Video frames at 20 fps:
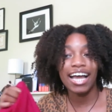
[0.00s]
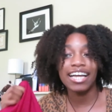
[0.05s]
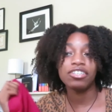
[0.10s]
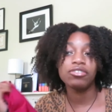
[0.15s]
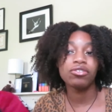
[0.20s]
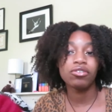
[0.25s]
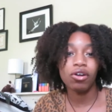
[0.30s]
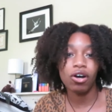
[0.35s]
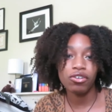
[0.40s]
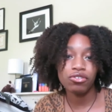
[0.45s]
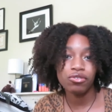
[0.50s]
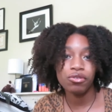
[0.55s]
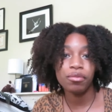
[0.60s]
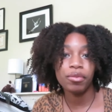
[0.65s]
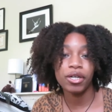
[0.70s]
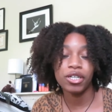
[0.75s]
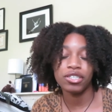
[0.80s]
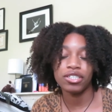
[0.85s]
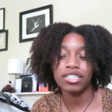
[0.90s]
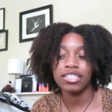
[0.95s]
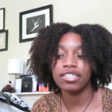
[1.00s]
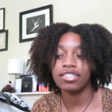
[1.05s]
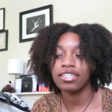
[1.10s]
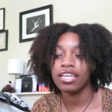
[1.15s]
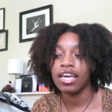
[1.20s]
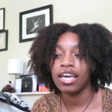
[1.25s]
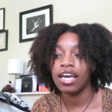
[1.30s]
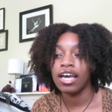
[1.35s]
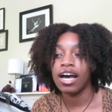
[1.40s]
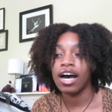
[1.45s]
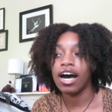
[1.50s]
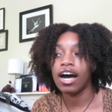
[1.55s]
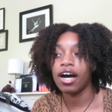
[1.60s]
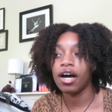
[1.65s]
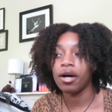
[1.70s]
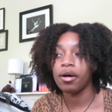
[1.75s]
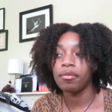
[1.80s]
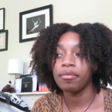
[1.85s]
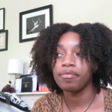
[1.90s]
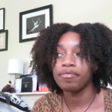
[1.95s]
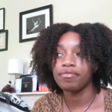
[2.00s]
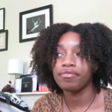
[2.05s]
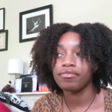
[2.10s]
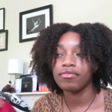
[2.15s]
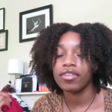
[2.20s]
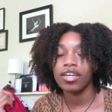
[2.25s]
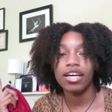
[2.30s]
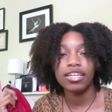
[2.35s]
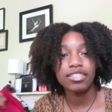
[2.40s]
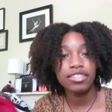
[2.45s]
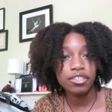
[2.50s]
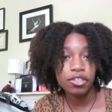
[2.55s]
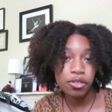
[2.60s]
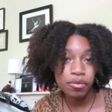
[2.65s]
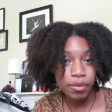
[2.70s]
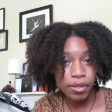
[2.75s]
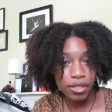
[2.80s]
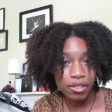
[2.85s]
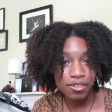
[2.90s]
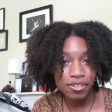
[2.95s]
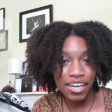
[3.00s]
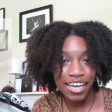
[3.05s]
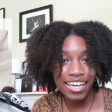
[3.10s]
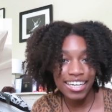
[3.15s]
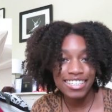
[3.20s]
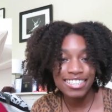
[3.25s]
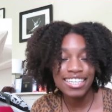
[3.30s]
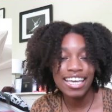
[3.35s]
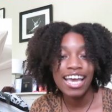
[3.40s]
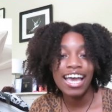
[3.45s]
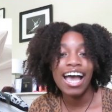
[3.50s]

And you could also purchase a silk pillowcase.